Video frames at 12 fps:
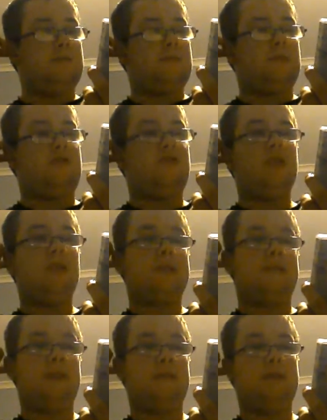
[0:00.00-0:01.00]
controls
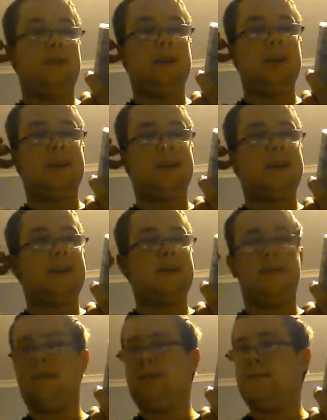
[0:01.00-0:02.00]
of Hypnodisc.
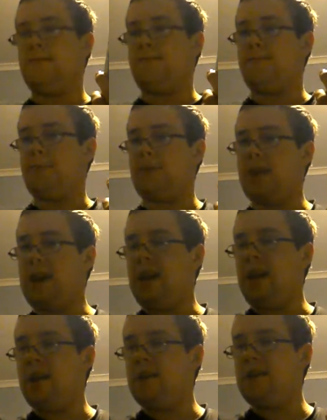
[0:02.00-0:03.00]

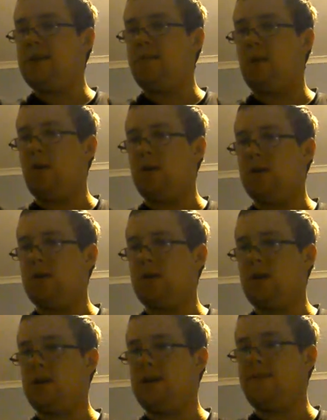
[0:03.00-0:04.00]
Ian Swan
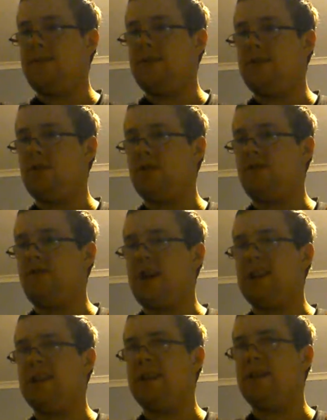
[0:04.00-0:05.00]
and I think George
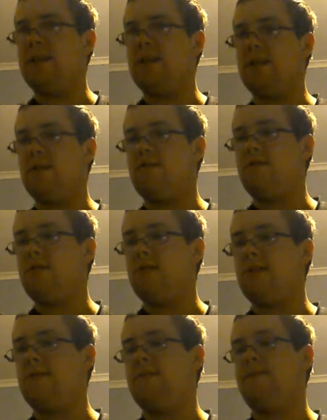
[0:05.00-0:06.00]
Francis is the
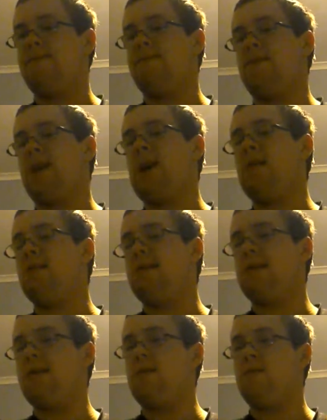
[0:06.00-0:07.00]
controls of Chaos
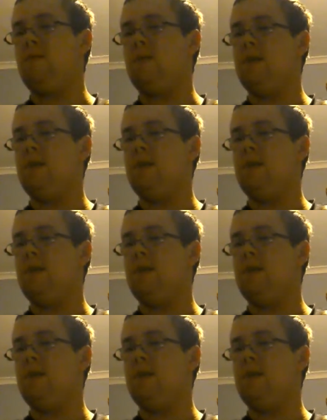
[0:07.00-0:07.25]
2.